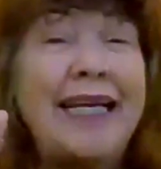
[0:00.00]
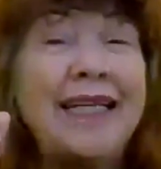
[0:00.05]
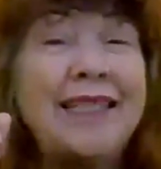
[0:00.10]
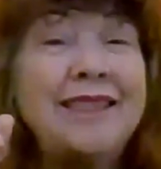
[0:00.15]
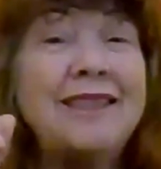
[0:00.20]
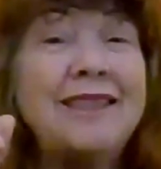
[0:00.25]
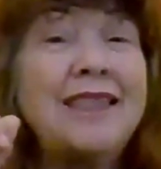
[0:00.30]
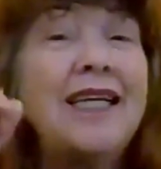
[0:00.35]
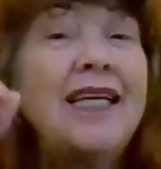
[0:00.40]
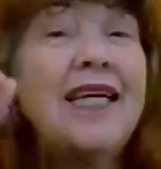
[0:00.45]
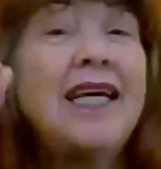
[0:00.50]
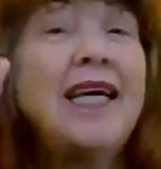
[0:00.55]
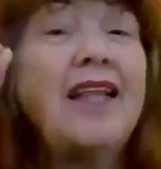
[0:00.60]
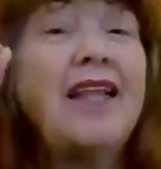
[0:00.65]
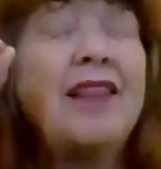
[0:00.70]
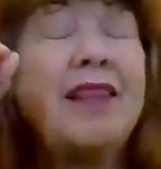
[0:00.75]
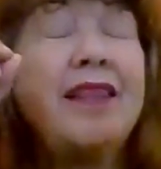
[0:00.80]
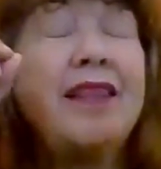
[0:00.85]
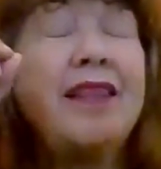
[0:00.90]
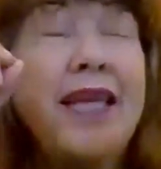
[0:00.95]
and
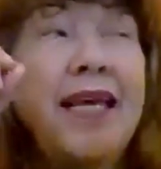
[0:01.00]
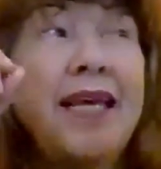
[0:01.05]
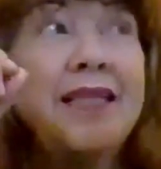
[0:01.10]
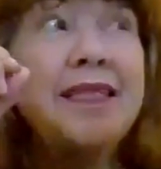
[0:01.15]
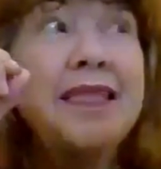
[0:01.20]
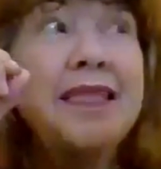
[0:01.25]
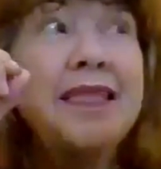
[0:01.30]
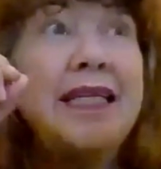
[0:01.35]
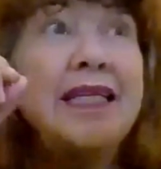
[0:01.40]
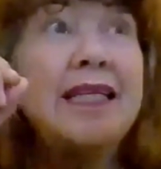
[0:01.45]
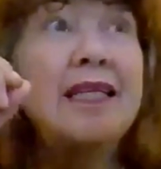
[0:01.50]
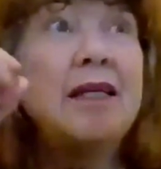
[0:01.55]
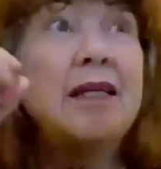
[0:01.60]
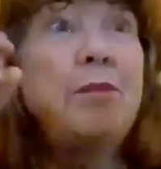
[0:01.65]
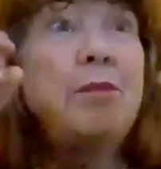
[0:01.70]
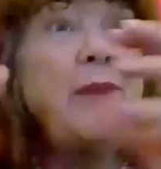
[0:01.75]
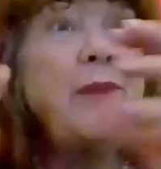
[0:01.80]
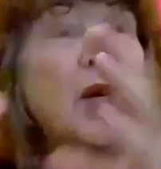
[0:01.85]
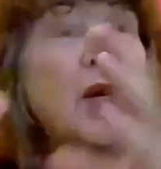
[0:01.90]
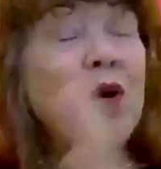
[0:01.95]
And in
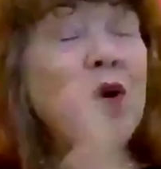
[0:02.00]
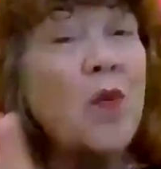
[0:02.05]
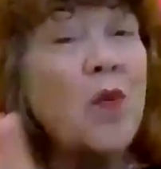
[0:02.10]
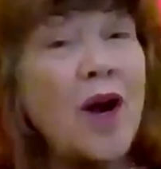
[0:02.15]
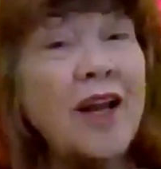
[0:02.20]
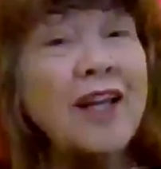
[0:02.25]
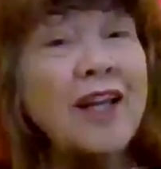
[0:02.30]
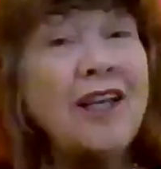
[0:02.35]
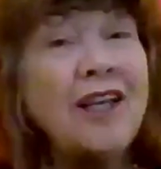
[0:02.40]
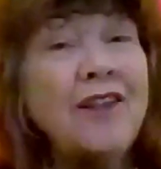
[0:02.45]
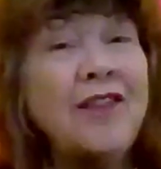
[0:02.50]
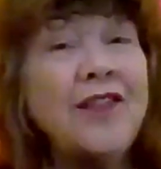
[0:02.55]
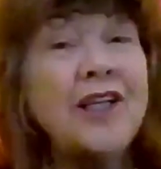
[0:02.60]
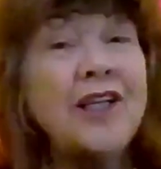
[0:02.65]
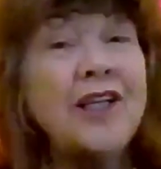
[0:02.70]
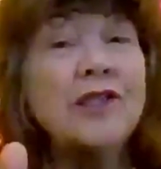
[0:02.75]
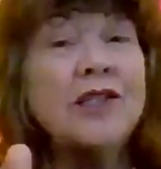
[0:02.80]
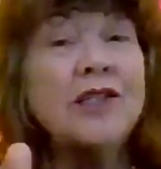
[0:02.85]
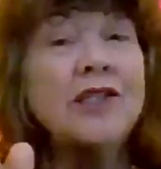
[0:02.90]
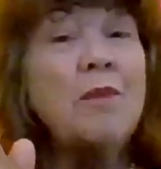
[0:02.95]
marijuana,
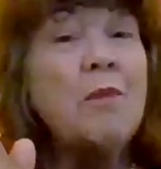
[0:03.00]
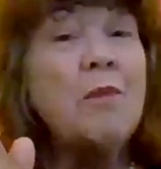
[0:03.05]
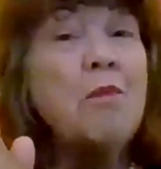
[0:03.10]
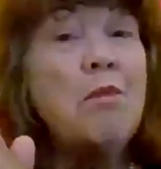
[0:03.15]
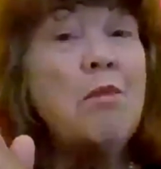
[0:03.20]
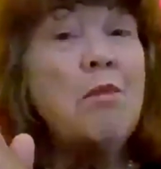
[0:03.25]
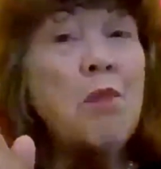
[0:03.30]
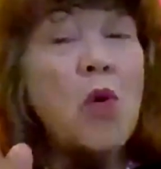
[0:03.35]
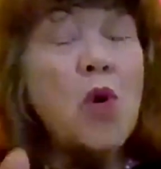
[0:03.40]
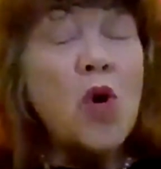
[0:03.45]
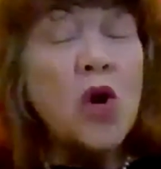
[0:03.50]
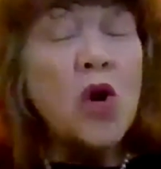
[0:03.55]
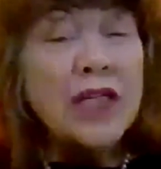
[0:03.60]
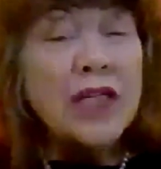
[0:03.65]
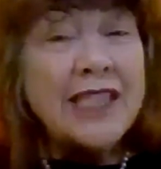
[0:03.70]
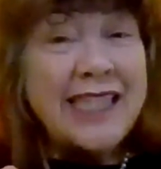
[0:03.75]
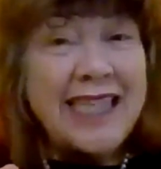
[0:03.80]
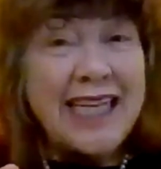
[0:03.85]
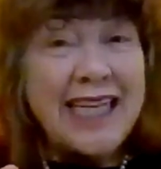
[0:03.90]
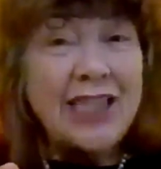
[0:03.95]
there's more
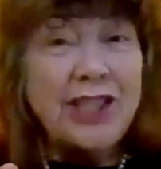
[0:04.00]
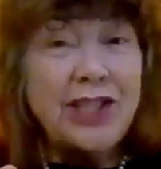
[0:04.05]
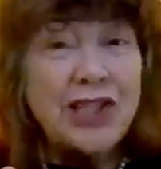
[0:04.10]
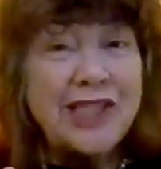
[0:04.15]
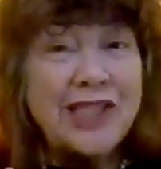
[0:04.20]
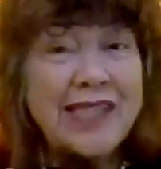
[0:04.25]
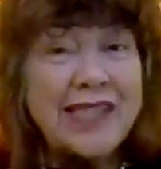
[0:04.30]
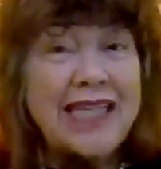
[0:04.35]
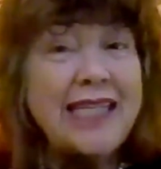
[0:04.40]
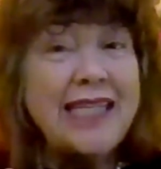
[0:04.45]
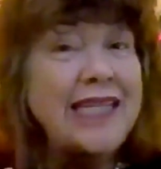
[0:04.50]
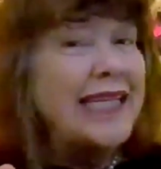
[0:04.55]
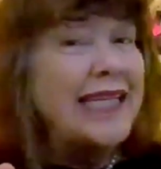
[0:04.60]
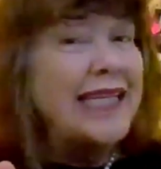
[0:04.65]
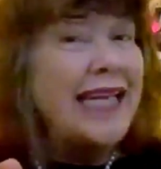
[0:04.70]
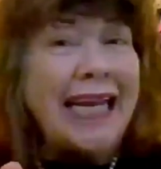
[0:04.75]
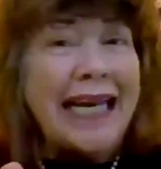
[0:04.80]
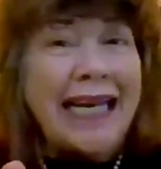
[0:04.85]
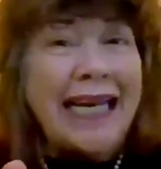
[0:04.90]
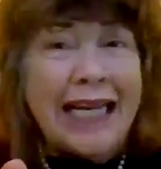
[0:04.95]
T H C than
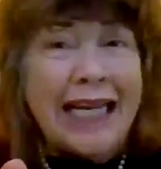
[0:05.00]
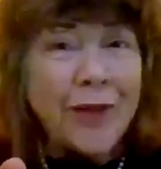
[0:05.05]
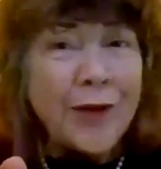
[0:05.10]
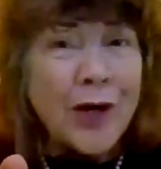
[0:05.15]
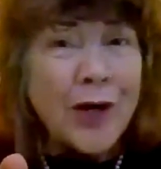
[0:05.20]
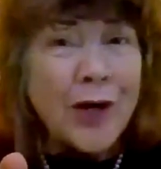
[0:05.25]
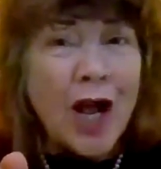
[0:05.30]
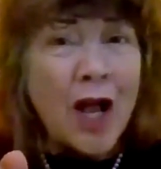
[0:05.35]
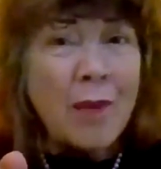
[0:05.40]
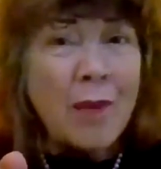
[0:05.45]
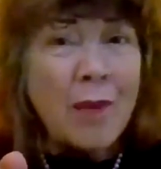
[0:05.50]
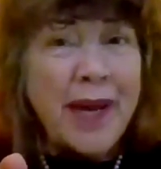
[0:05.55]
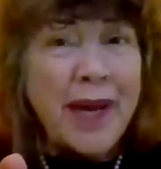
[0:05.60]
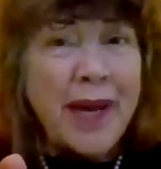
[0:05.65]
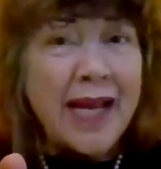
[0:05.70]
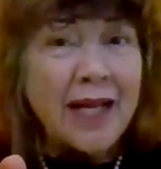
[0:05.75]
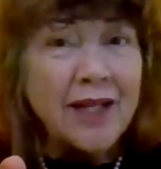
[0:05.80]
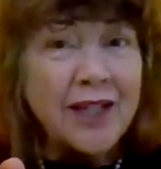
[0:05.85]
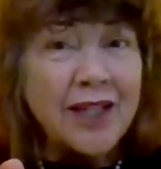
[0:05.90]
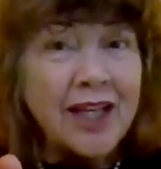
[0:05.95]
any other
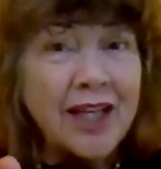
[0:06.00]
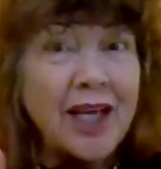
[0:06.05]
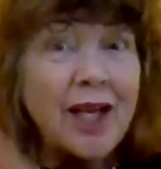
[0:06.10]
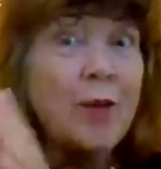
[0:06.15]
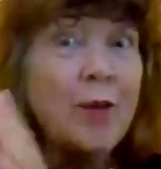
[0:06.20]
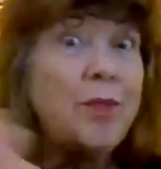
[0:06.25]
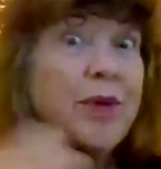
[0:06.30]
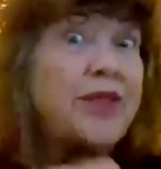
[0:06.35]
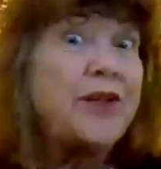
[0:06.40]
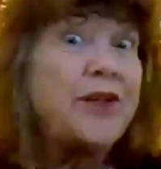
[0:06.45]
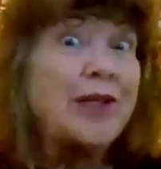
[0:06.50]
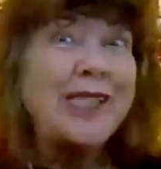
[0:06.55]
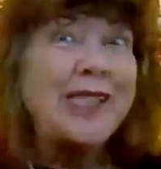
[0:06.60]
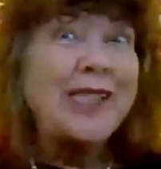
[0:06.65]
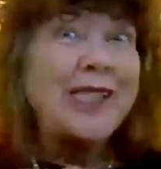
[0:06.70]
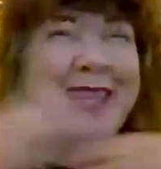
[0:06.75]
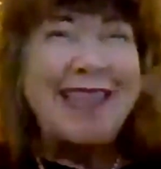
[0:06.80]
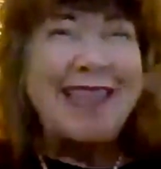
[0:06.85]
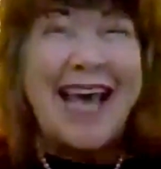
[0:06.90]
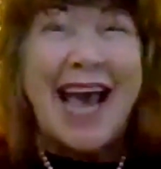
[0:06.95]
compound. There's
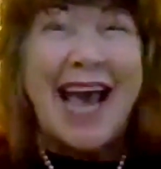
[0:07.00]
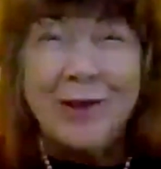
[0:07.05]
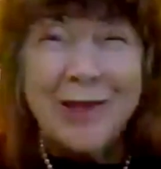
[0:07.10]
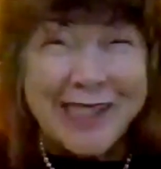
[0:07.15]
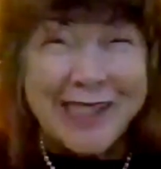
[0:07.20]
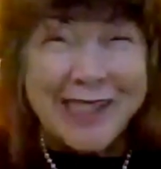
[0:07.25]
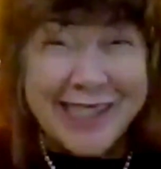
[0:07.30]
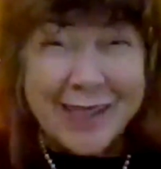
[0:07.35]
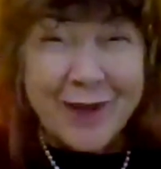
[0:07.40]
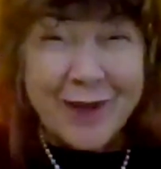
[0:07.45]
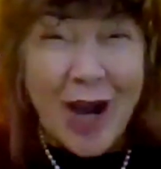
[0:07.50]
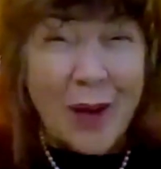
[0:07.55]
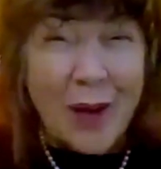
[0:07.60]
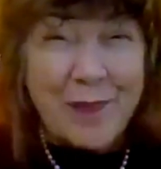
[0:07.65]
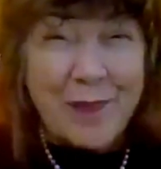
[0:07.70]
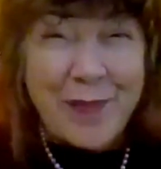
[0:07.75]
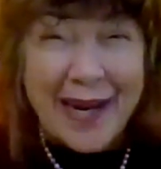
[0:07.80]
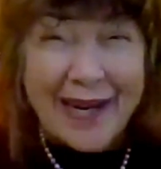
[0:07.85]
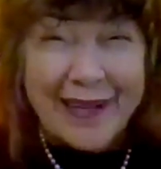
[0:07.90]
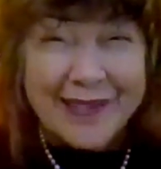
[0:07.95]
thousands of
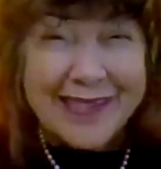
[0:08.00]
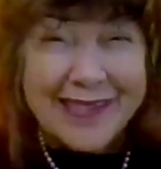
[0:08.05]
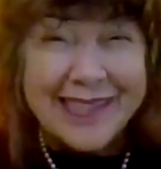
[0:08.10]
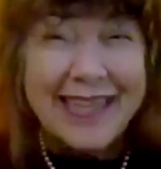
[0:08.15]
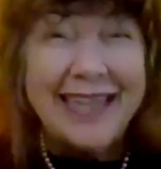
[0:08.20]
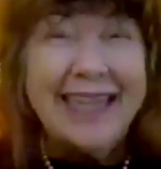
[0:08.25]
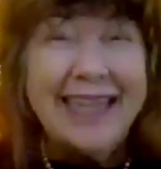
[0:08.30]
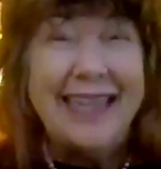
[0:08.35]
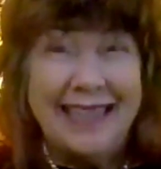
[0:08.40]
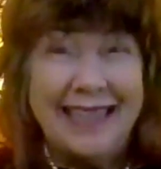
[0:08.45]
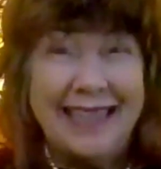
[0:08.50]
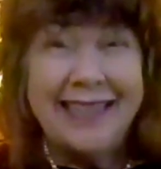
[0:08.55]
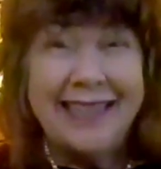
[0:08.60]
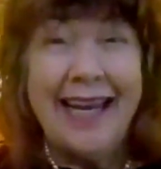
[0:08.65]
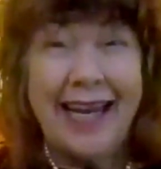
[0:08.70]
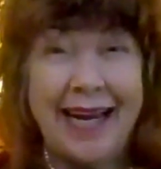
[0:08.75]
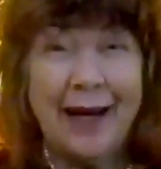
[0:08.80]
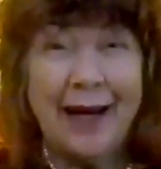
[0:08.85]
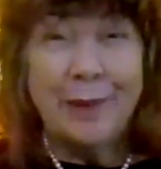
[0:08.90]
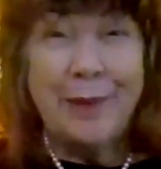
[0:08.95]
compounds in
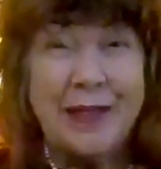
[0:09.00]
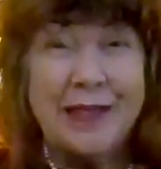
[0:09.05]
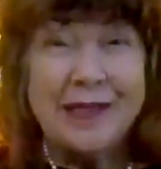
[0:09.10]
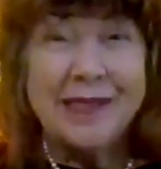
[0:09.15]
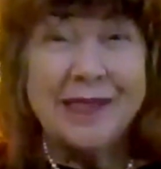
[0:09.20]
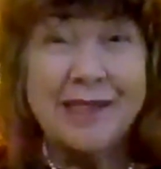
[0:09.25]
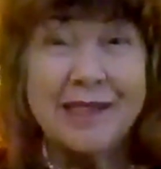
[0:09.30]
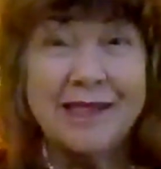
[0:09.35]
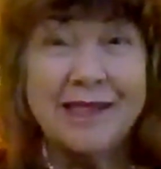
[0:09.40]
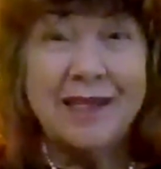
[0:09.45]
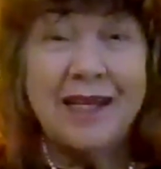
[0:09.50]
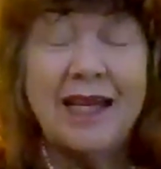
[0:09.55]
cannabis.